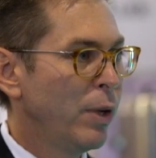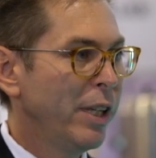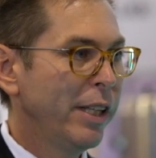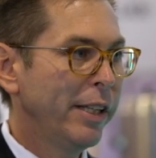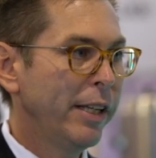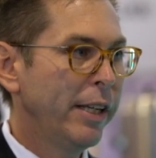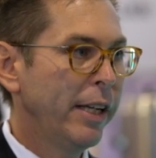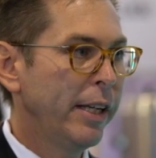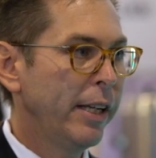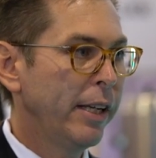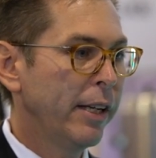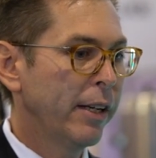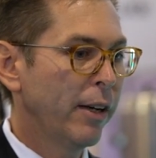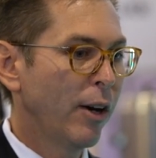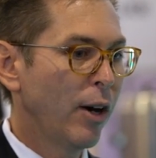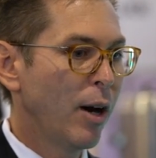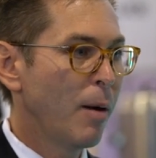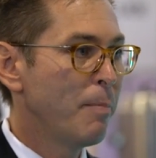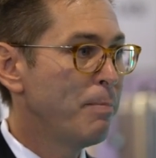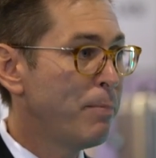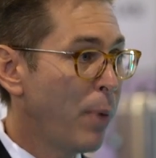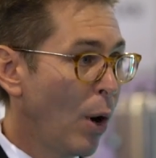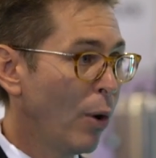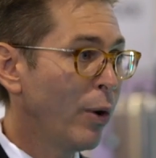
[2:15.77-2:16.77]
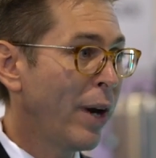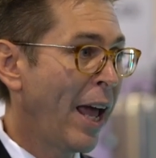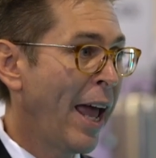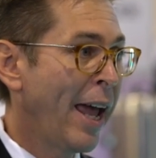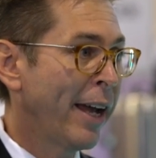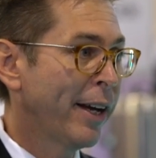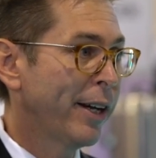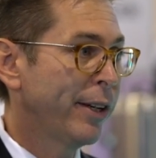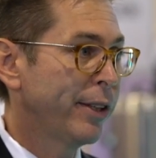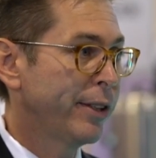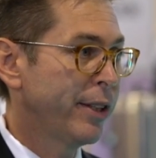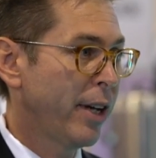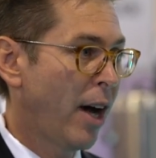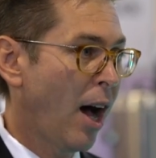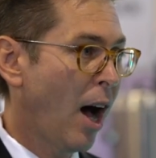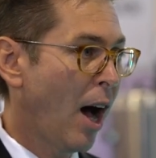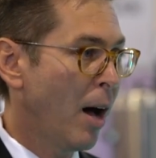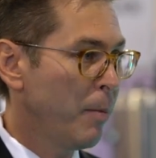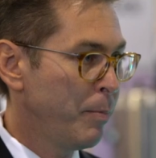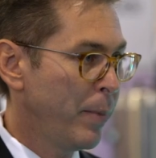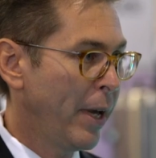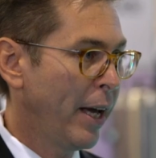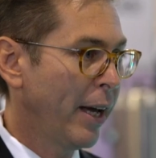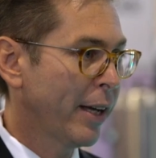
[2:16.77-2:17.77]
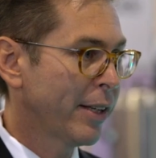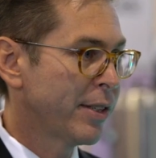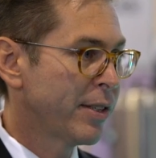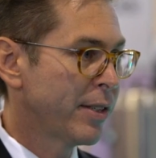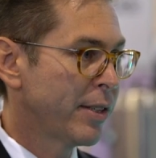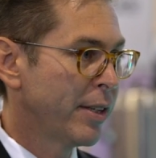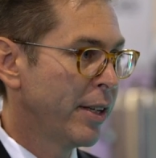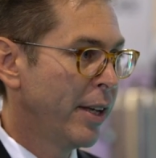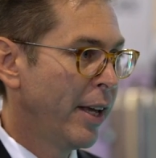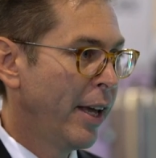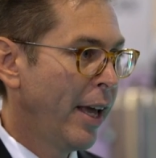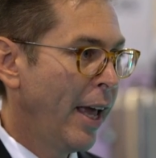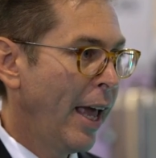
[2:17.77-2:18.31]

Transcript: really are a boat anchor to Opex